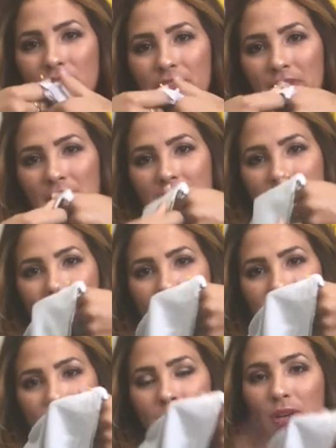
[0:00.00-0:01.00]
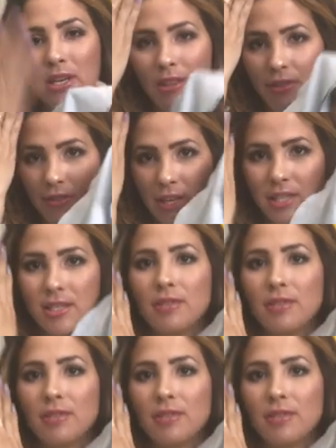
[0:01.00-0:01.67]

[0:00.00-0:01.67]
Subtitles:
the face, where the face,